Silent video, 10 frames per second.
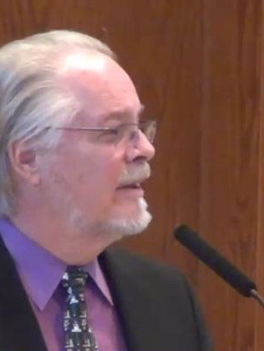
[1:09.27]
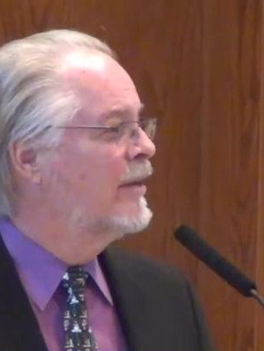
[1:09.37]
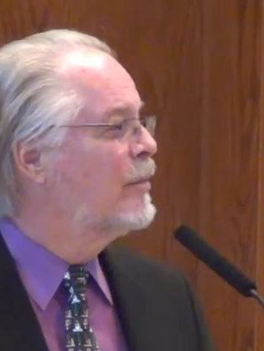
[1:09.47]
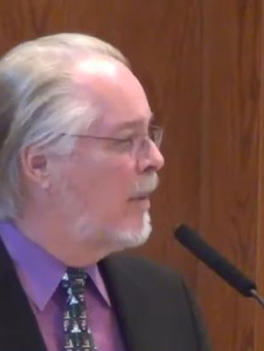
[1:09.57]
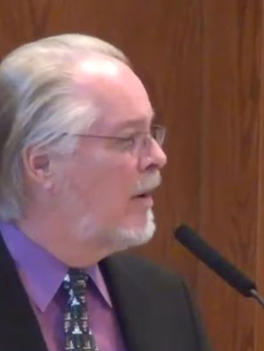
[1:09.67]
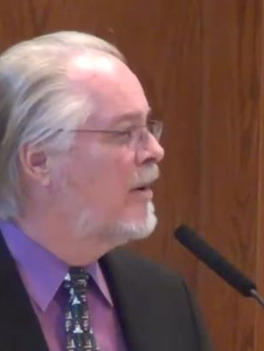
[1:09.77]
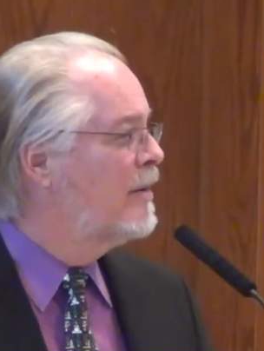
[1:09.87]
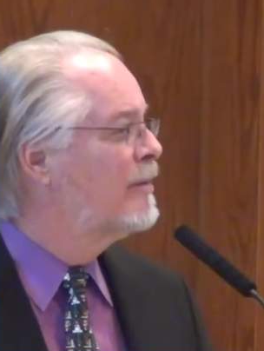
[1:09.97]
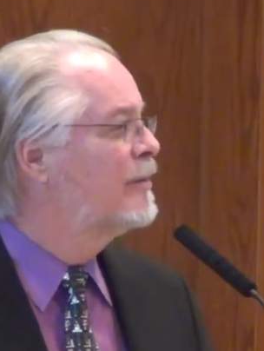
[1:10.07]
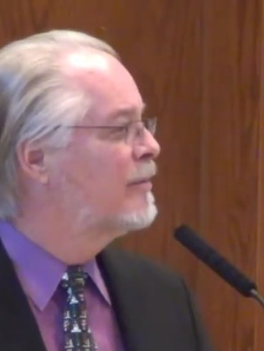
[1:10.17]
It's
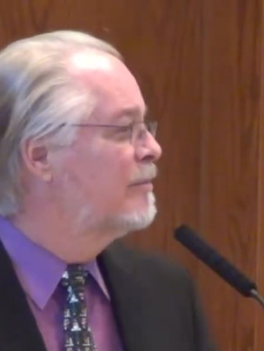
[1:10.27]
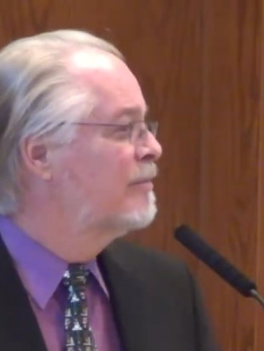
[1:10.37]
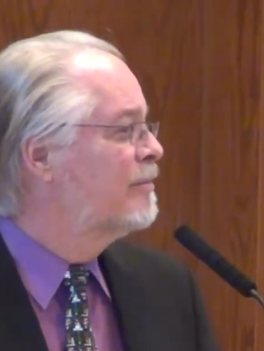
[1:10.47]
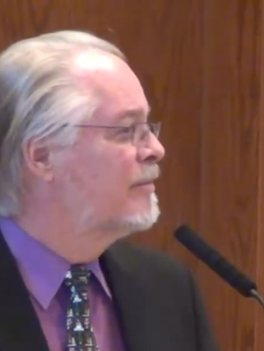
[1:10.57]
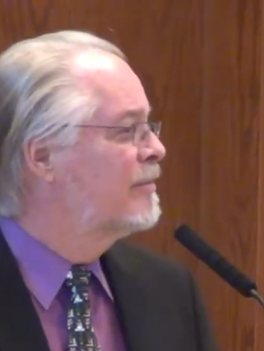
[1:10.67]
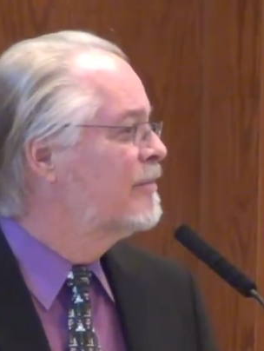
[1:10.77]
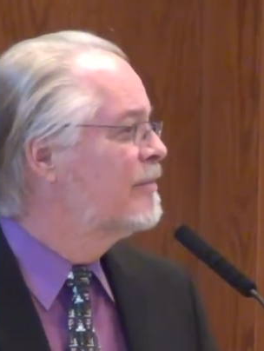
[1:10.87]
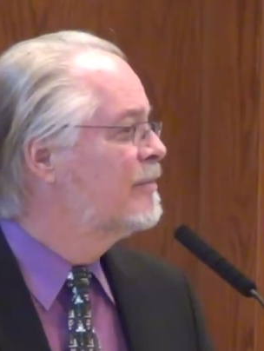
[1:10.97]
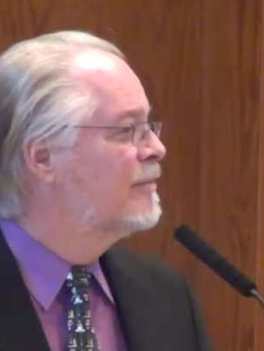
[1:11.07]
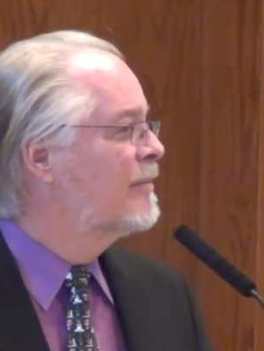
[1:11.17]
part of
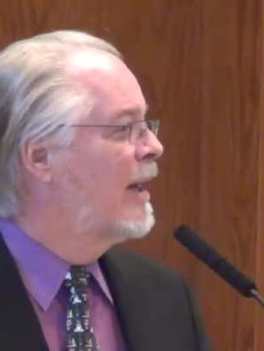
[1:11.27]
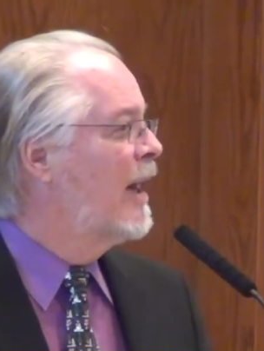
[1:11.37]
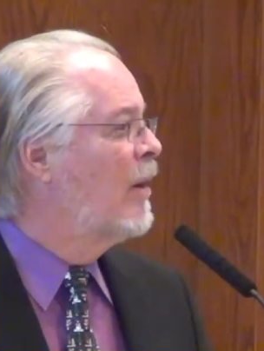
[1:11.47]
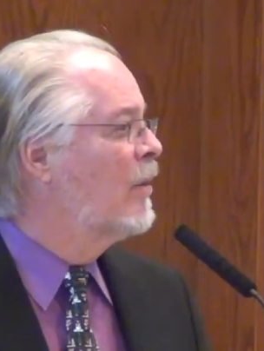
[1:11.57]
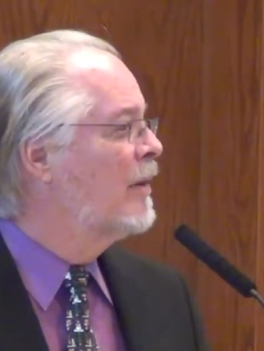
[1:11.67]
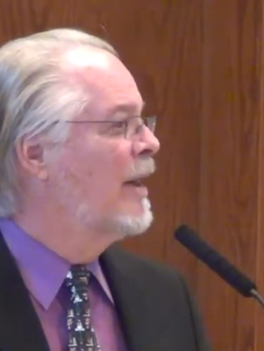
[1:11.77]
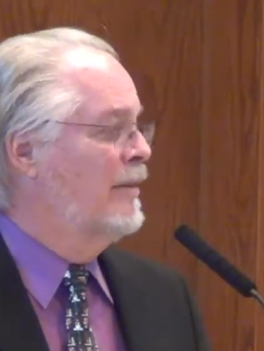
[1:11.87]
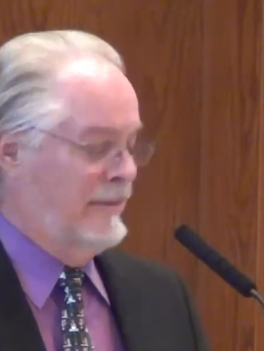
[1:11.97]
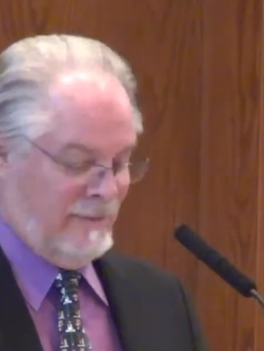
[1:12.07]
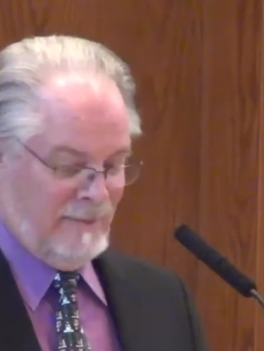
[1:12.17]
our
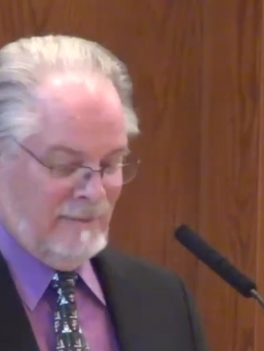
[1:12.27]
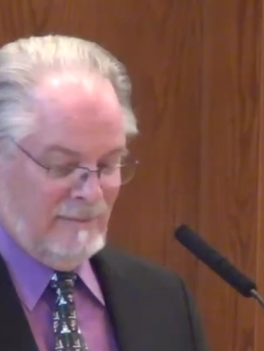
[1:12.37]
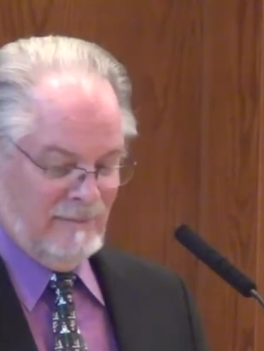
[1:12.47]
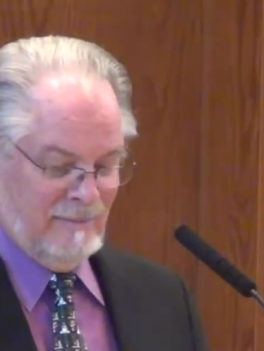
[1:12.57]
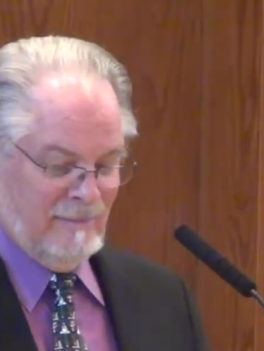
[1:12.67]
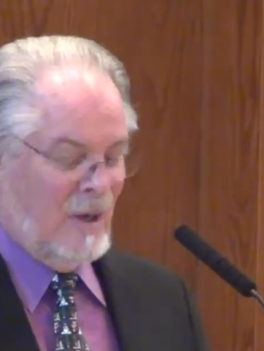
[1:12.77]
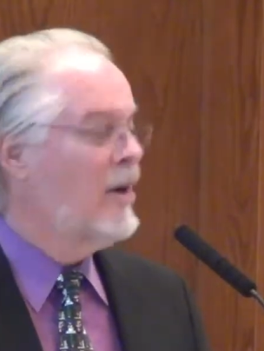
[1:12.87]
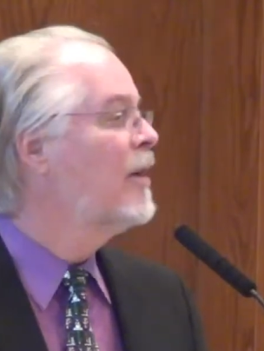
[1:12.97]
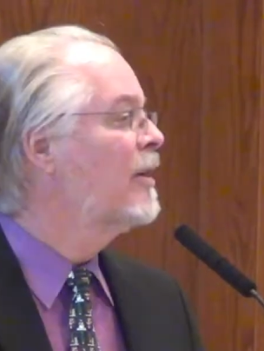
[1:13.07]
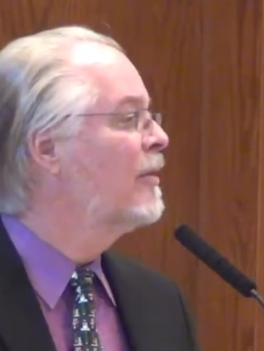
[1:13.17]
life,
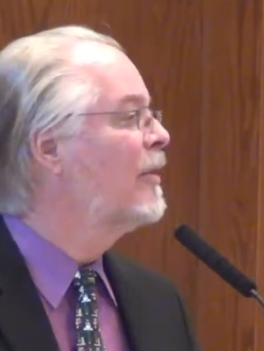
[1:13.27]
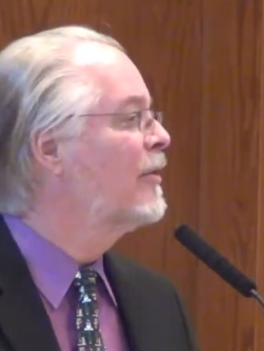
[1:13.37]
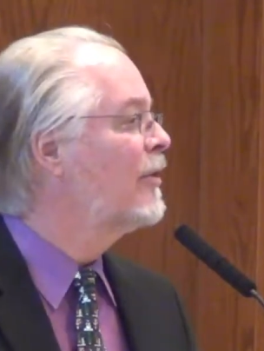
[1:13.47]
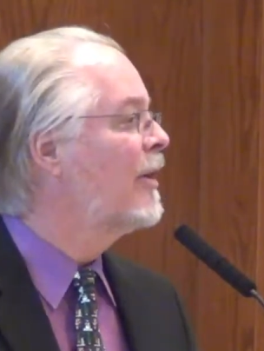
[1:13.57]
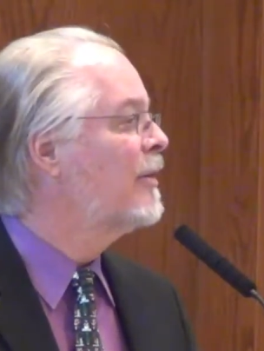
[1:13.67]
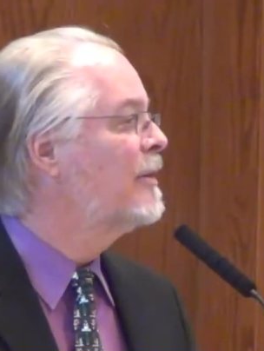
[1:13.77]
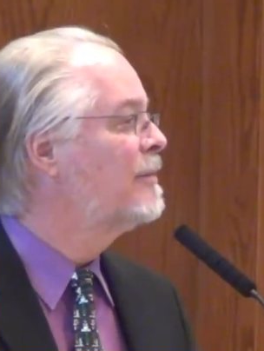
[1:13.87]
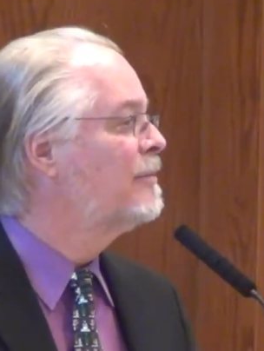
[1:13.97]
part of the cycle.